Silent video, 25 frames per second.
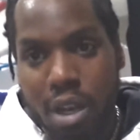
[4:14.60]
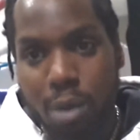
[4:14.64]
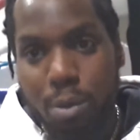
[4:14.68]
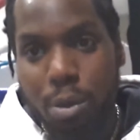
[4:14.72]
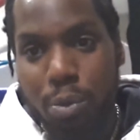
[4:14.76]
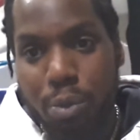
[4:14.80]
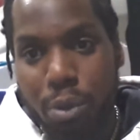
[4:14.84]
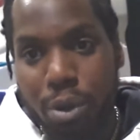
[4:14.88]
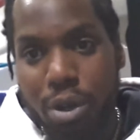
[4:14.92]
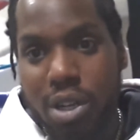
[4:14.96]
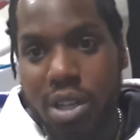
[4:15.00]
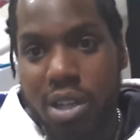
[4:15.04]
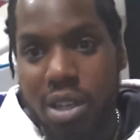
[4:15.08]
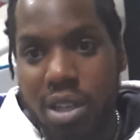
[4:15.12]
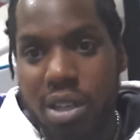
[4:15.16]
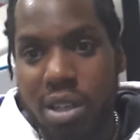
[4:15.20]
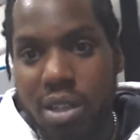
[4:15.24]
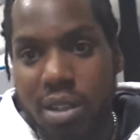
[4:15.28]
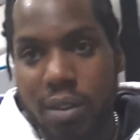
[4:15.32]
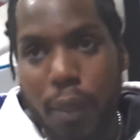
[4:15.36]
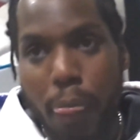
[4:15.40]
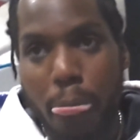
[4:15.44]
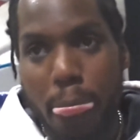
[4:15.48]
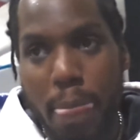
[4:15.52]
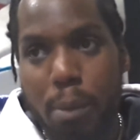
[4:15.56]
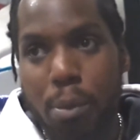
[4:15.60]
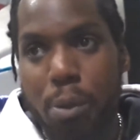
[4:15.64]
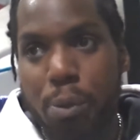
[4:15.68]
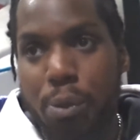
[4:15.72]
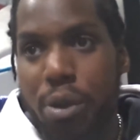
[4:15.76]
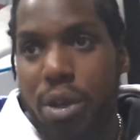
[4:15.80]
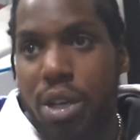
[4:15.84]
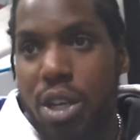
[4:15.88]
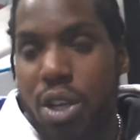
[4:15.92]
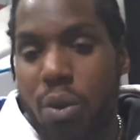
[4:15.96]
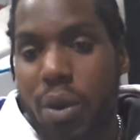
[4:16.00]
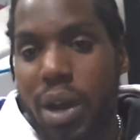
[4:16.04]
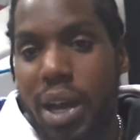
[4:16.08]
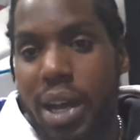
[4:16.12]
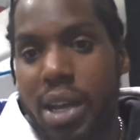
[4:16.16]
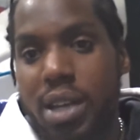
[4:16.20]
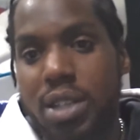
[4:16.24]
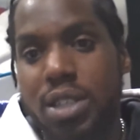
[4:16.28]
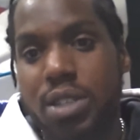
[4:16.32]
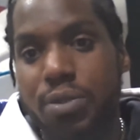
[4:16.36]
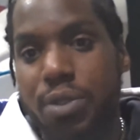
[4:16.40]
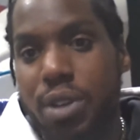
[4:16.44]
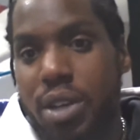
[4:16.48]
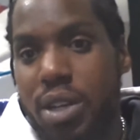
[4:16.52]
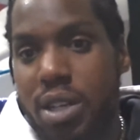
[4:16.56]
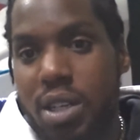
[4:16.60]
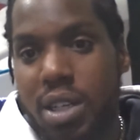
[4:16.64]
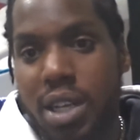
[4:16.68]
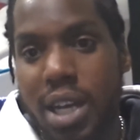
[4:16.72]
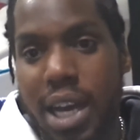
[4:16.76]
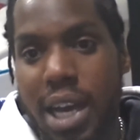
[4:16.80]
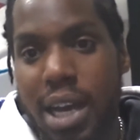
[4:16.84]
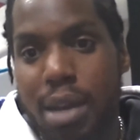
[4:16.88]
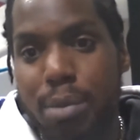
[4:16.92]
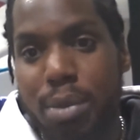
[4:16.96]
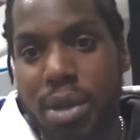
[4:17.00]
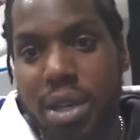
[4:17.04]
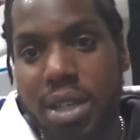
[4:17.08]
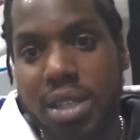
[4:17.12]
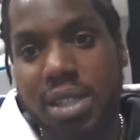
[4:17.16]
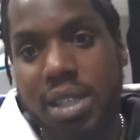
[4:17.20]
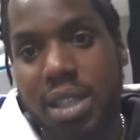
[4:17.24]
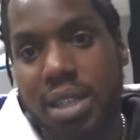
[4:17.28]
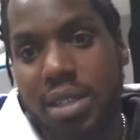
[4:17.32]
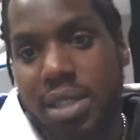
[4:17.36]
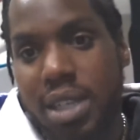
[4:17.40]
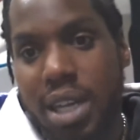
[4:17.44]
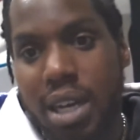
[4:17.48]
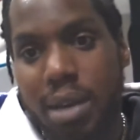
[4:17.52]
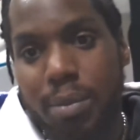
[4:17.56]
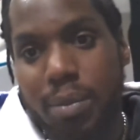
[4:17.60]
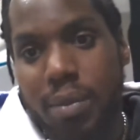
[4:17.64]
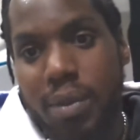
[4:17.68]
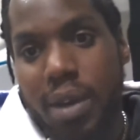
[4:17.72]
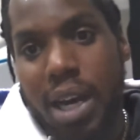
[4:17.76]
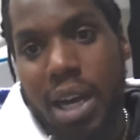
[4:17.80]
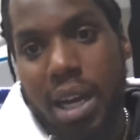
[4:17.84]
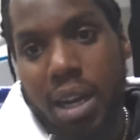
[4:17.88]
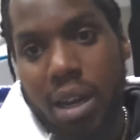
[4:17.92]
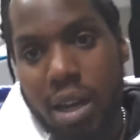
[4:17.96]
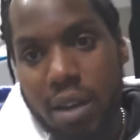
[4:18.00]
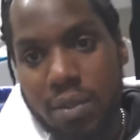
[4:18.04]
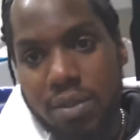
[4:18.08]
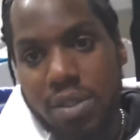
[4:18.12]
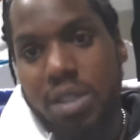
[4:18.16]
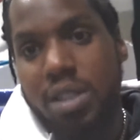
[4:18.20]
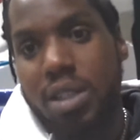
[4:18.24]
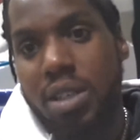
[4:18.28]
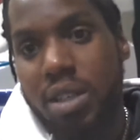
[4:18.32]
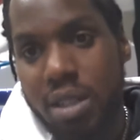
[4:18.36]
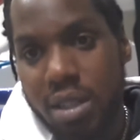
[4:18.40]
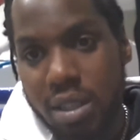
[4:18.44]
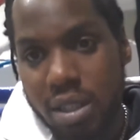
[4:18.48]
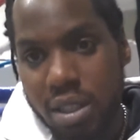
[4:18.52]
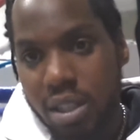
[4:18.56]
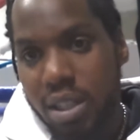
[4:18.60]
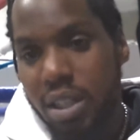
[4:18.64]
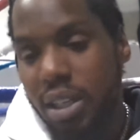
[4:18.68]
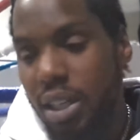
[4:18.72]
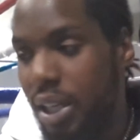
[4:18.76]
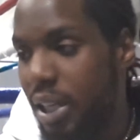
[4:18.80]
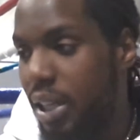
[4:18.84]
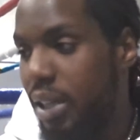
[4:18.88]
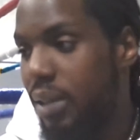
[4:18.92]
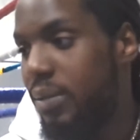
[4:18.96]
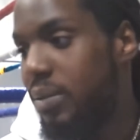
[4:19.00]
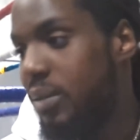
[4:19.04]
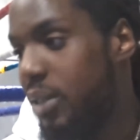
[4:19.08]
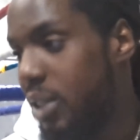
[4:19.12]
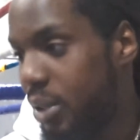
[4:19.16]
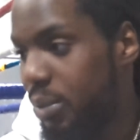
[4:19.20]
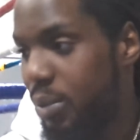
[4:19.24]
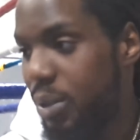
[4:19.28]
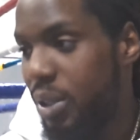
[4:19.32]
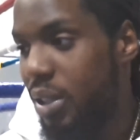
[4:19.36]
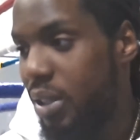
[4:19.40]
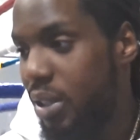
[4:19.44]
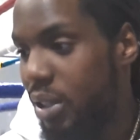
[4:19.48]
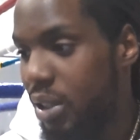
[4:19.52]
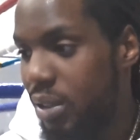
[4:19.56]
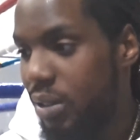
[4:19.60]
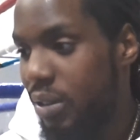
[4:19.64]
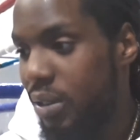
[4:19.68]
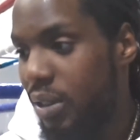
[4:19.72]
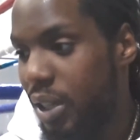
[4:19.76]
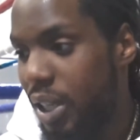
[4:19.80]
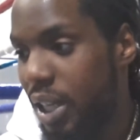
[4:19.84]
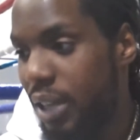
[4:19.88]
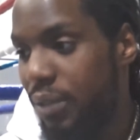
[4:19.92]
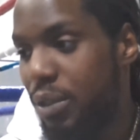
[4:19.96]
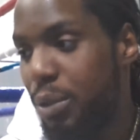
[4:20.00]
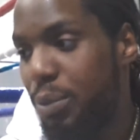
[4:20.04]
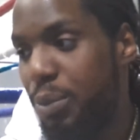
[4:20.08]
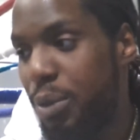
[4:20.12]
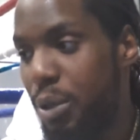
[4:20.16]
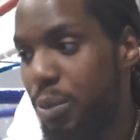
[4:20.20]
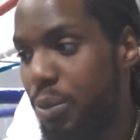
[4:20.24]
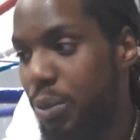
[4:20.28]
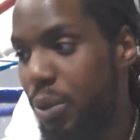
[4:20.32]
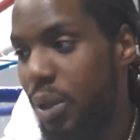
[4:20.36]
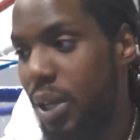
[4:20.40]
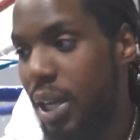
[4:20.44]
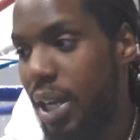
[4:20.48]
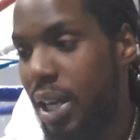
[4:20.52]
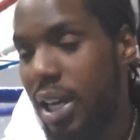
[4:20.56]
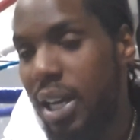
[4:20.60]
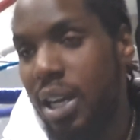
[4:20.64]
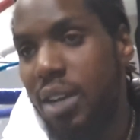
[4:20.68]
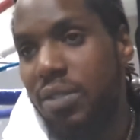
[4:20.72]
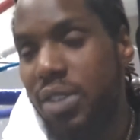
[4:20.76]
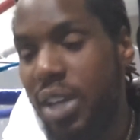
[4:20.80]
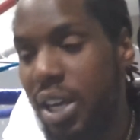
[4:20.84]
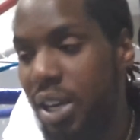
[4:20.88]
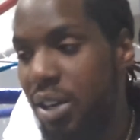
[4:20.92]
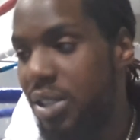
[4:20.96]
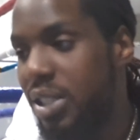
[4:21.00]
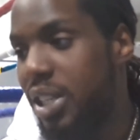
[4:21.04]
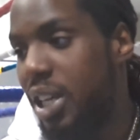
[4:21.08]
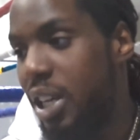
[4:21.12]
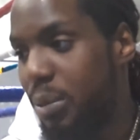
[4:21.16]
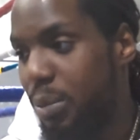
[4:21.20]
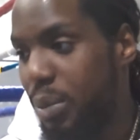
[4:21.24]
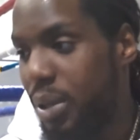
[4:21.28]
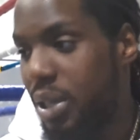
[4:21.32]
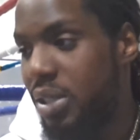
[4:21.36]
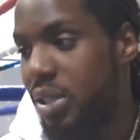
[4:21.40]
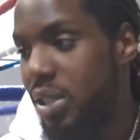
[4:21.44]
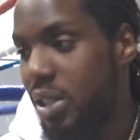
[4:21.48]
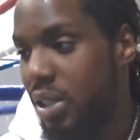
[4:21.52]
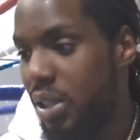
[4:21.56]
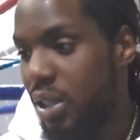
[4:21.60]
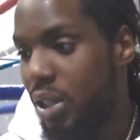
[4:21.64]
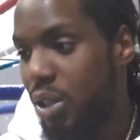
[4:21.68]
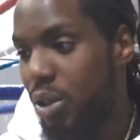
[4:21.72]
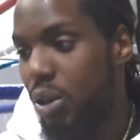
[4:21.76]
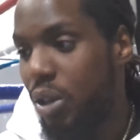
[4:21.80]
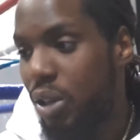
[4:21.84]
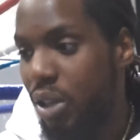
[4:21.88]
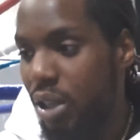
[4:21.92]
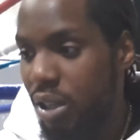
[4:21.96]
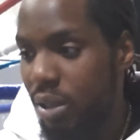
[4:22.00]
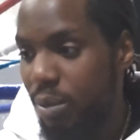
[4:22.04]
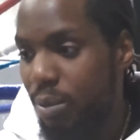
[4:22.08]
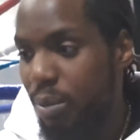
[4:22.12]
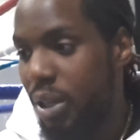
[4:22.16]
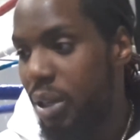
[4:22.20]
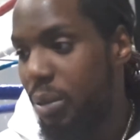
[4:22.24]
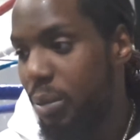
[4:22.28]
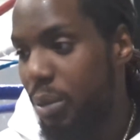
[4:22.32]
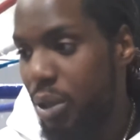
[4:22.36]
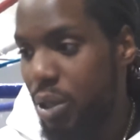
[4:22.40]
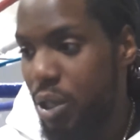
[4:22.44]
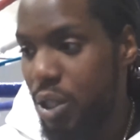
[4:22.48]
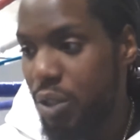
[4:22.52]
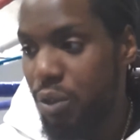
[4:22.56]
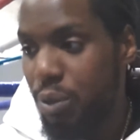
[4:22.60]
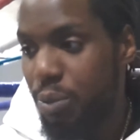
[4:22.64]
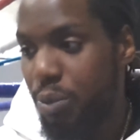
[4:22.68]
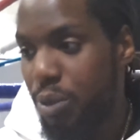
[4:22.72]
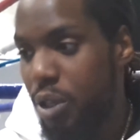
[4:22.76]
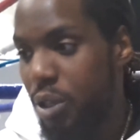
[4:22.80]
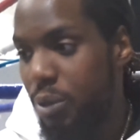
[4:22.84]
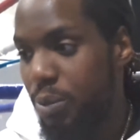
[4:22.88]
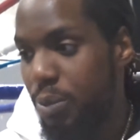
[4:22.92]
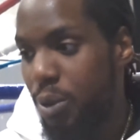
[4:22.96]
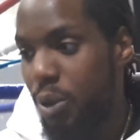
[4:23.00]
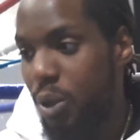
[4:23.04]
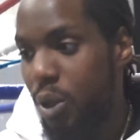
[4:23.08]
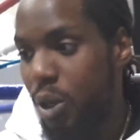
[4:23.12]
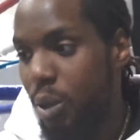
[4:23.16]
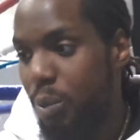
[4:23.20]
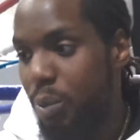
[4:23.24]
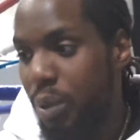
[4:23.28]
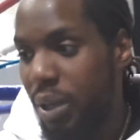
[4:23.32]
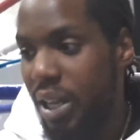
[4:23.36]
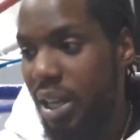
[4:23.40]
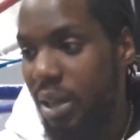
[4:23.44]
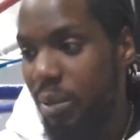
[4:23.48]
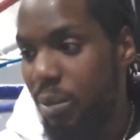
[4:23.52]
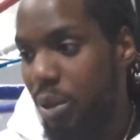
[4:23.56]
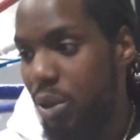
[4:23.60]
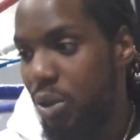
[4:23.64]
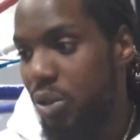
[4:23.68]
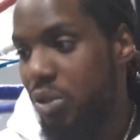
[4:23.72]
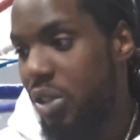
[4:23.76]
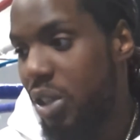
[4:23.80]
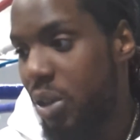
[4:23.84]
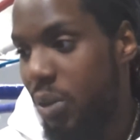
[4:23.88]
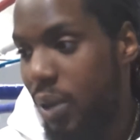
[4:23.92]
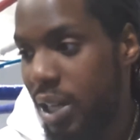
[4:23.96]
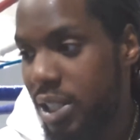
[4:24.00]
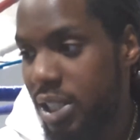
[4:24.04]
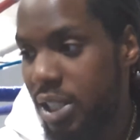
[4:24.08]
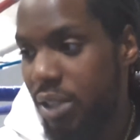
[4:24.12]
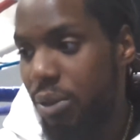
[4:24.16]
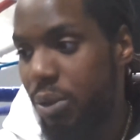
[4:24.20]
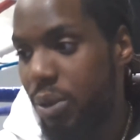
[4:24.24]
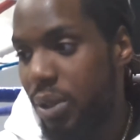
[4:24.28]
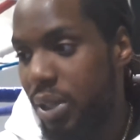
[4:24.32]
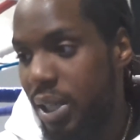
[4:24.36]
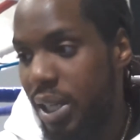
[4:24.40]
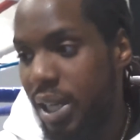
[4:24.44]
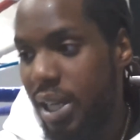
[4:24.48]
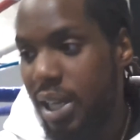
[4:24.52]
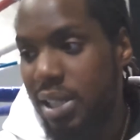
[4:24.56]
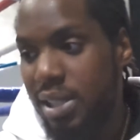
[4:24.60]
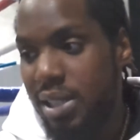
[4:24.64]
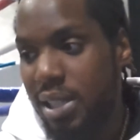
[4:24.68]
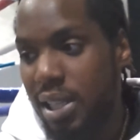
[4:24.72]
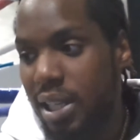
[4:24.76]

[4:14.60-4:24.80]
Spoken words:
I'm a pretty quiet introverted guy, but at the same time, I love to, give to people. Like, I love to entertain, basically. Cooking big meals for people or playing music, watching everyone dance.